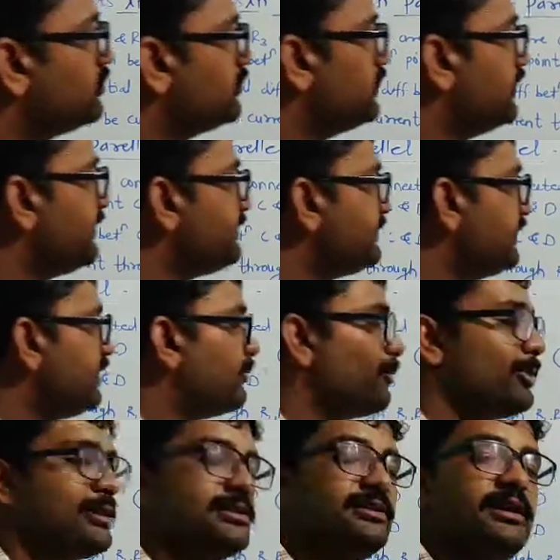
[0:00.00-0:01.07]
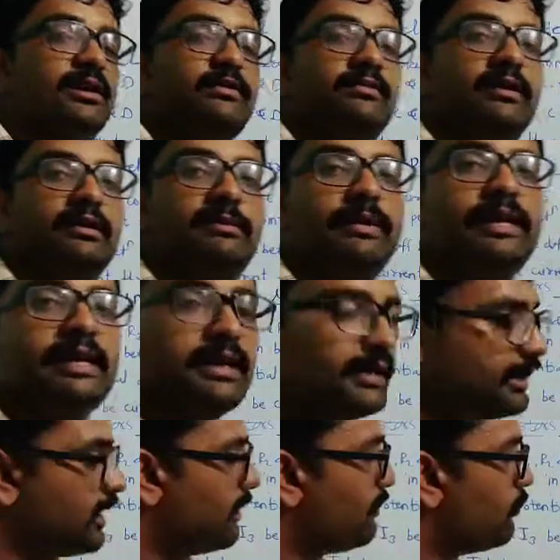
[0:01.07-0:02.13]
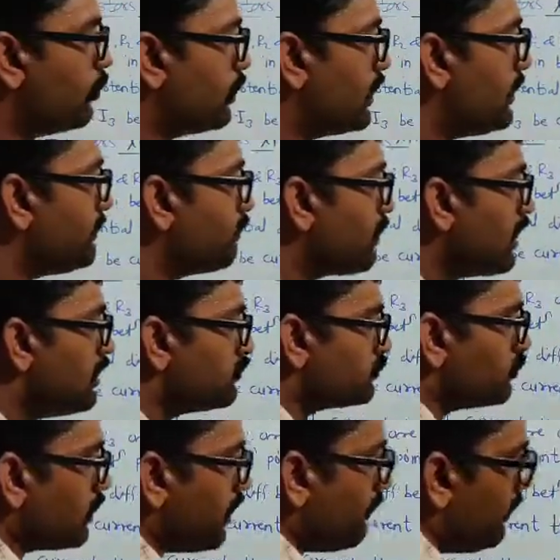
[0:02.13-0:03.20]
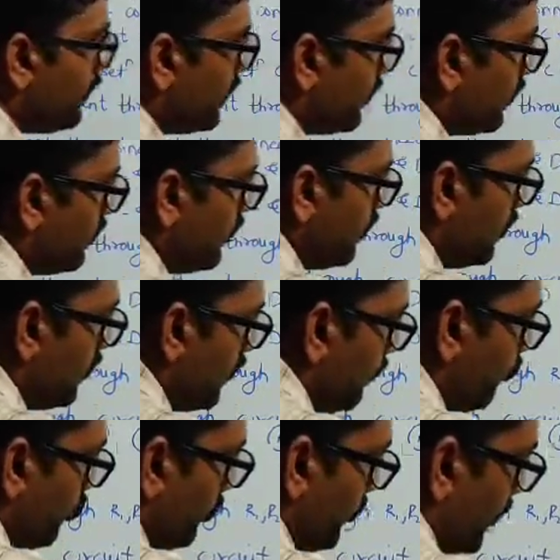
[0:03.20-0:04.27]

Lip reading: So this equation will become, okay. So now here, if